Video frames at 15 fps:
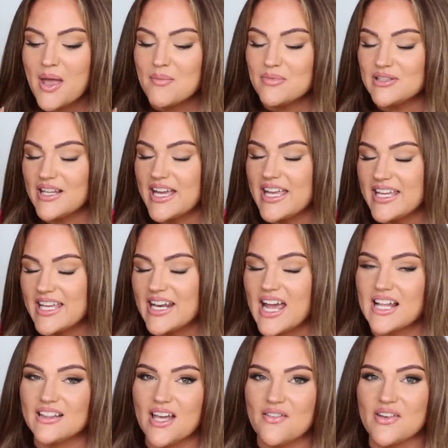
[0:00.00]
playing it.
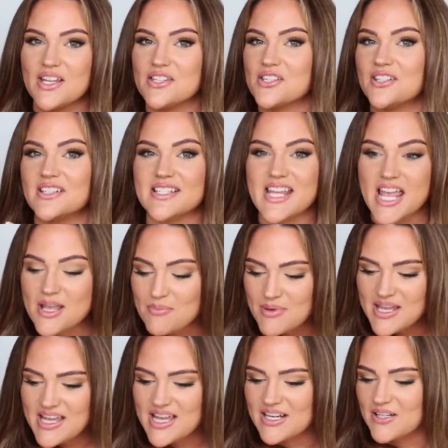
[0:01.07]
I love it. It's gonna take
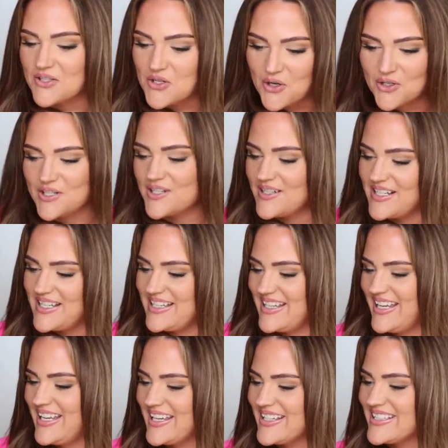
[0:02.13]
me an eternity
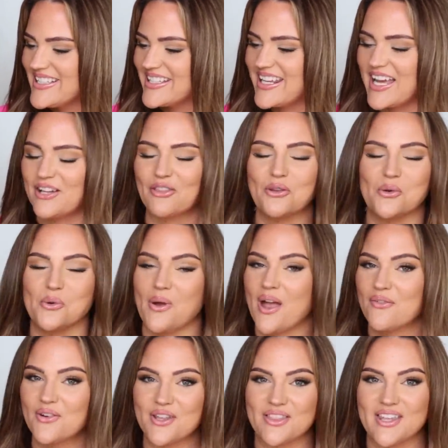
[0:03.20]
to get through
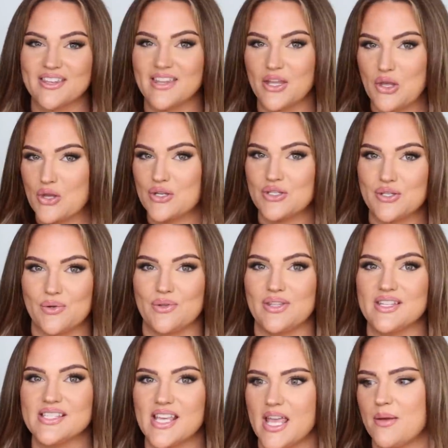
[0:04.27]
everything that you can do in
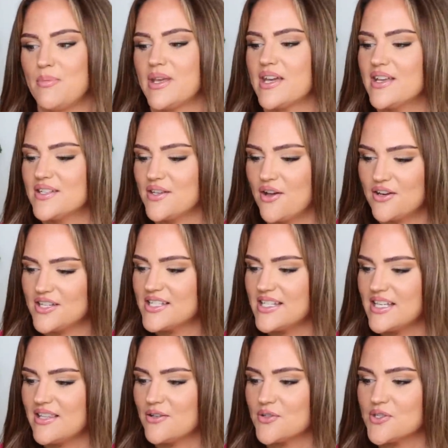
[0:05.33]
this game, because
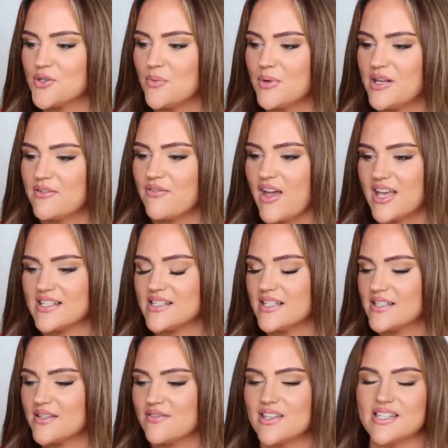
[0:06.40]
honestly, there's so many
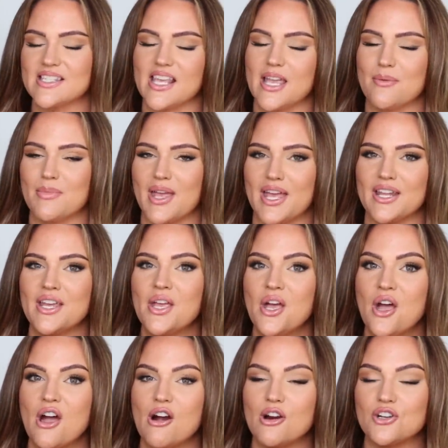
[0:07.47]
facets of this game that
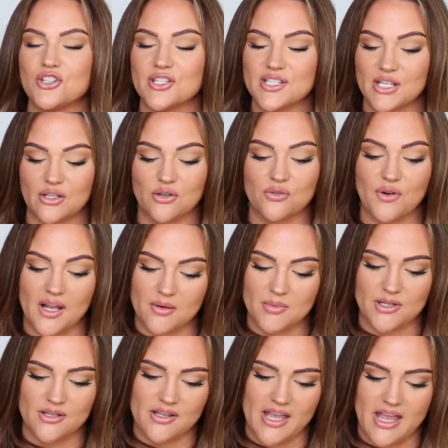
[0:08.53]
are just
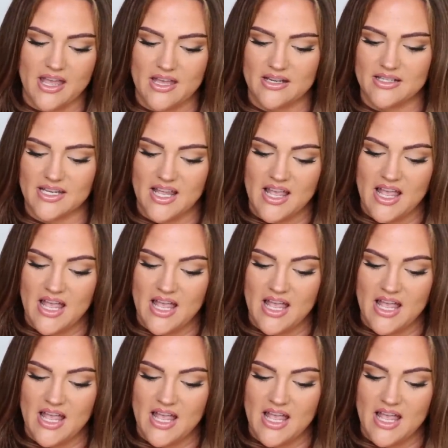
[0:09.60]
incredible, and